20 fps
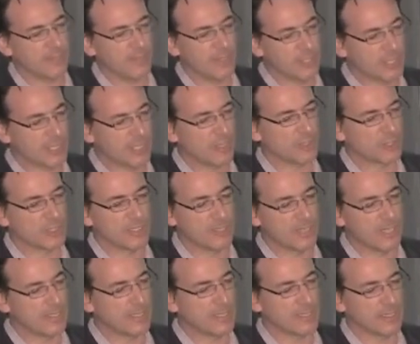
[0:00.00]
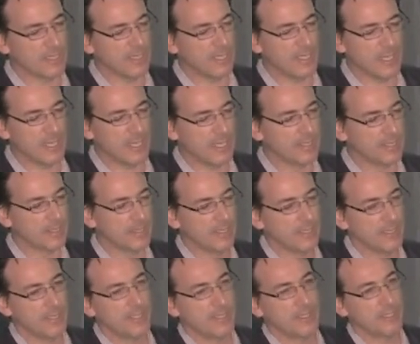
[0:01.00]
A holistic
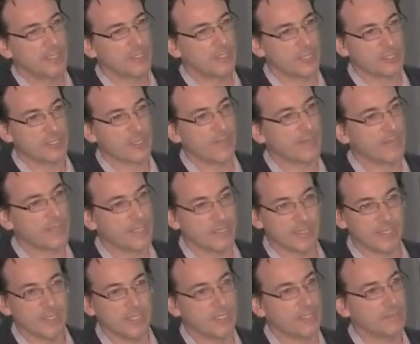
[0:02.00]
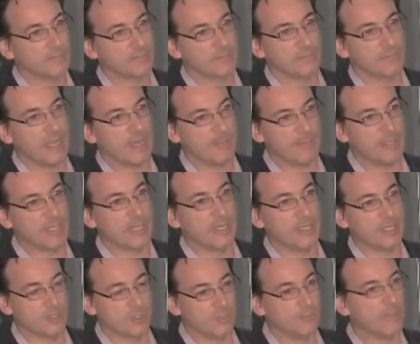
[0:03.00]
artificial or synthetic AI
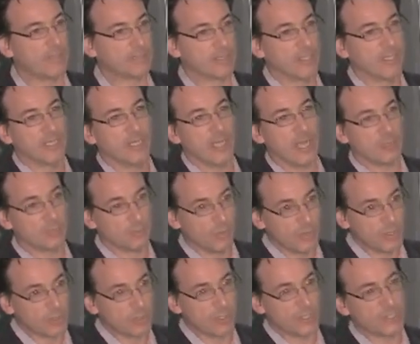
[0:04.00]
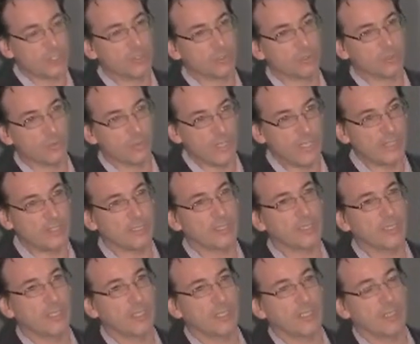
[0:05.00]
is not something I see happening any soon,
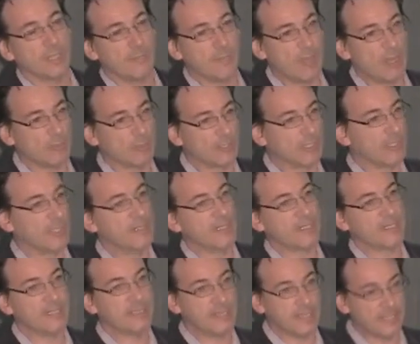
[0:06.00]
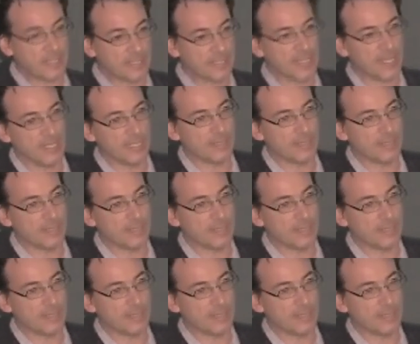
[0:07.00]
but I do encourage you to read